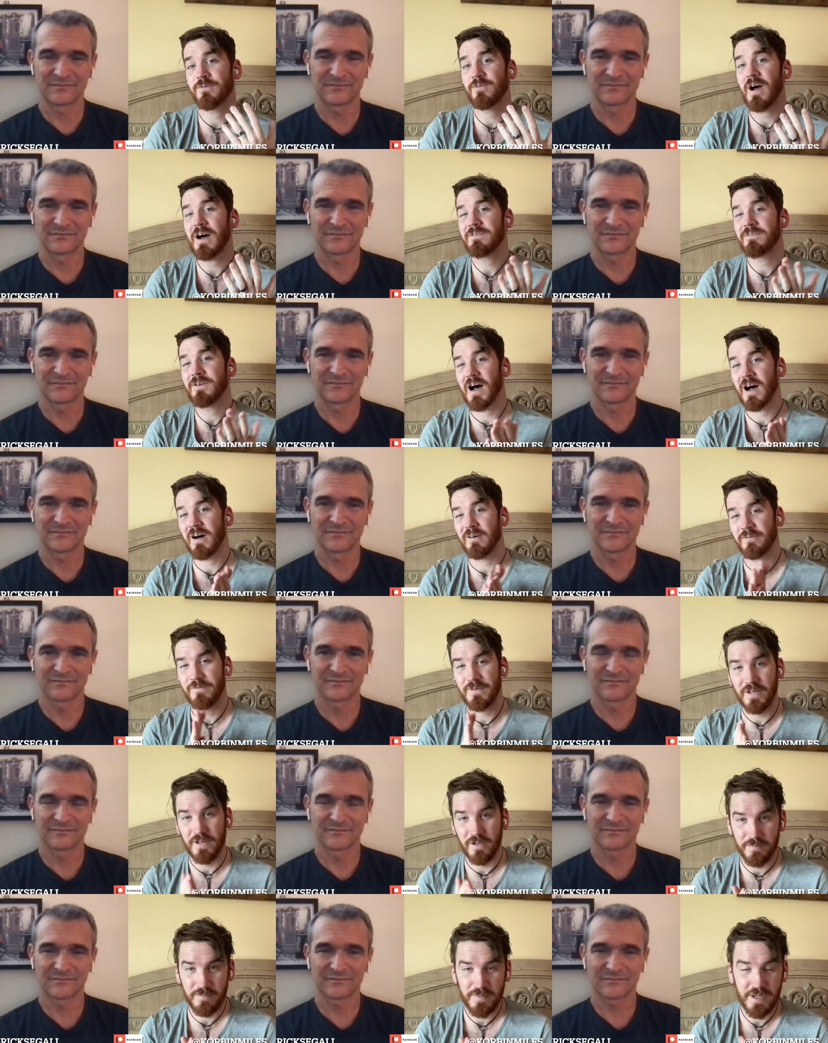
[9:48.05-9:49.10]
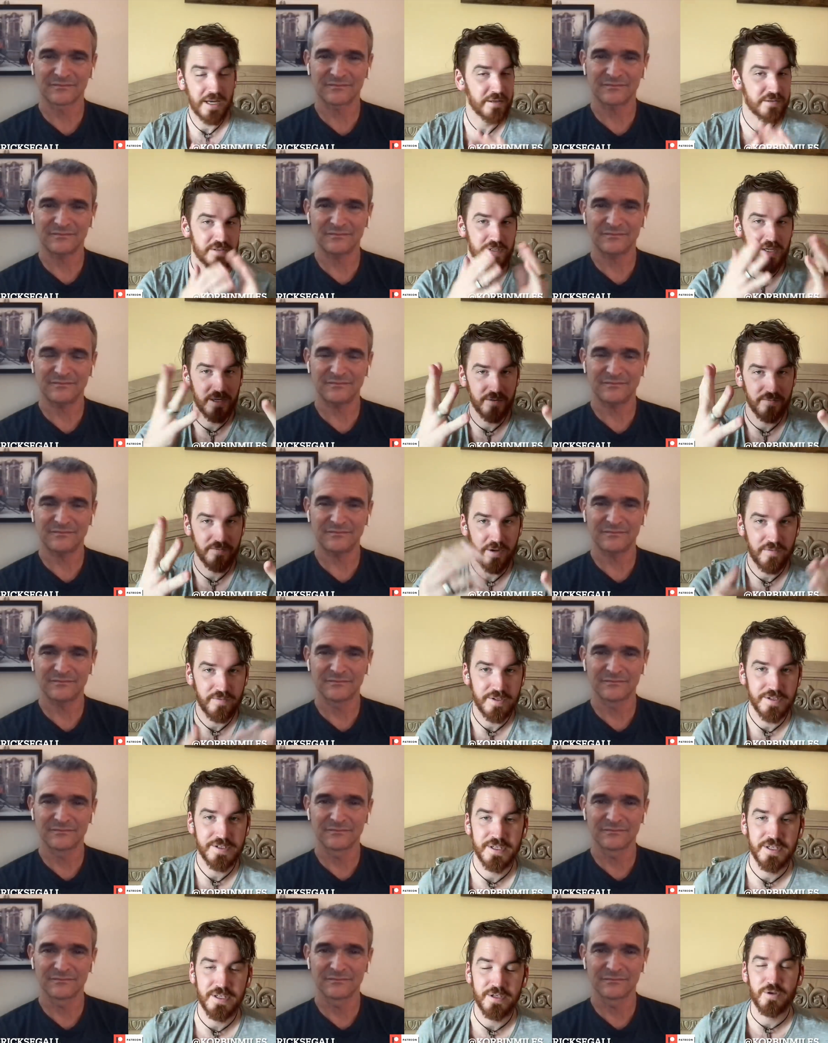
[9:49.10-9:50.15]
Speaker 1: Fafah film outside of
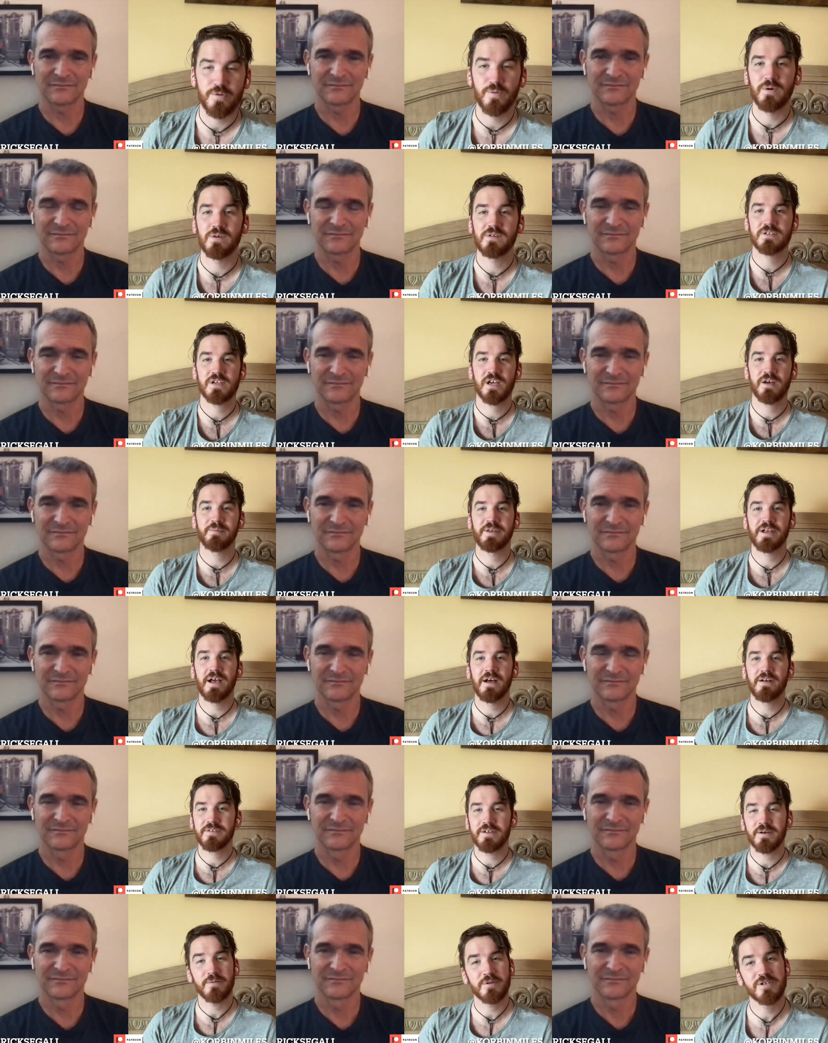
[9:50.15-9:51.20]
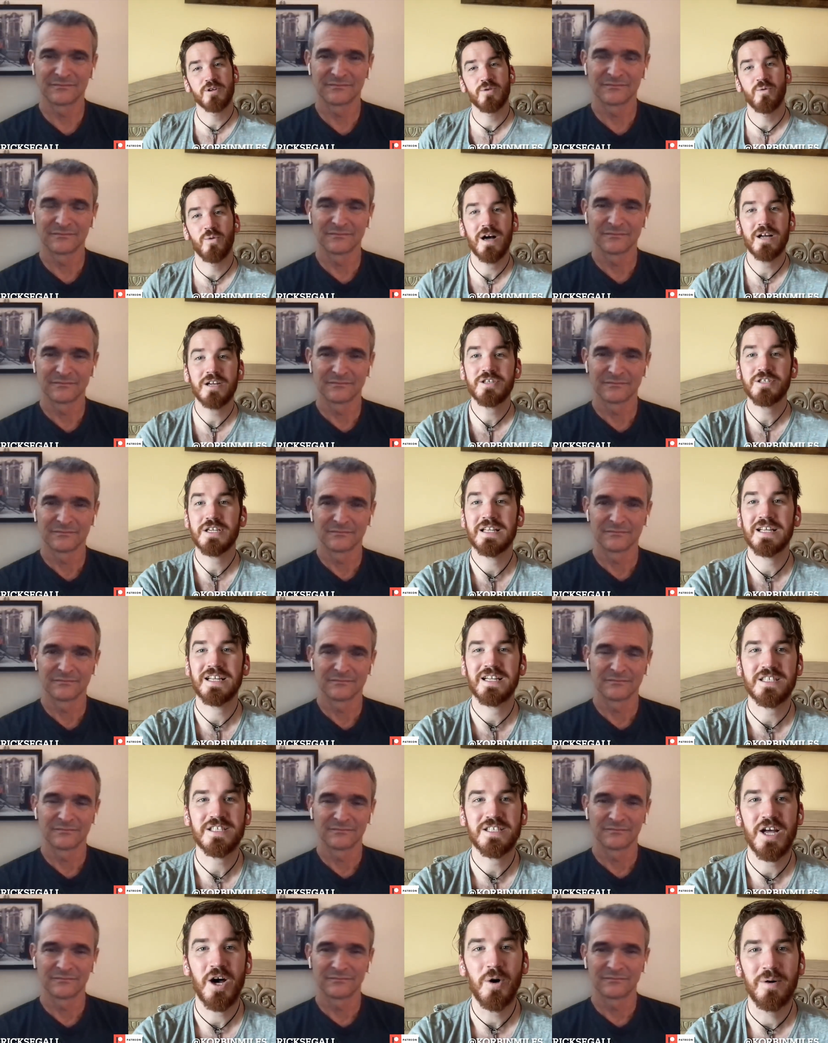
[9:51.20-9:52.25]
obviously new ones coming out that we should watch. Let
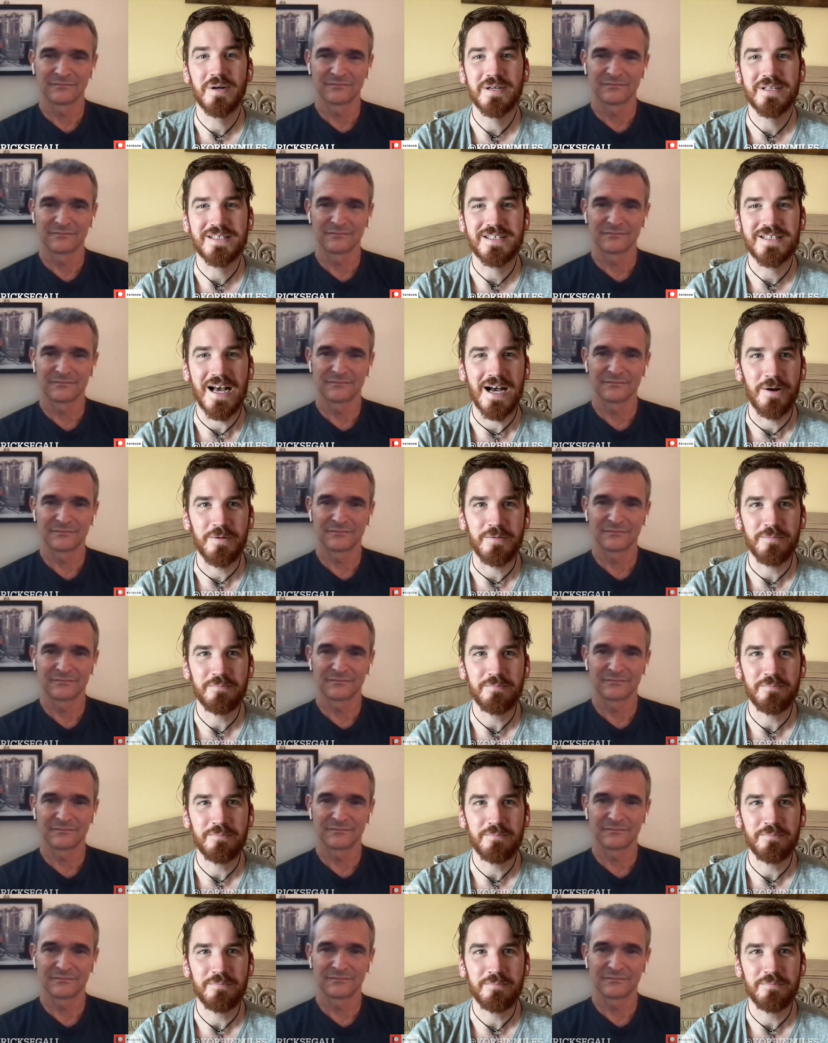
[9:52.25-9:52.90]
us know down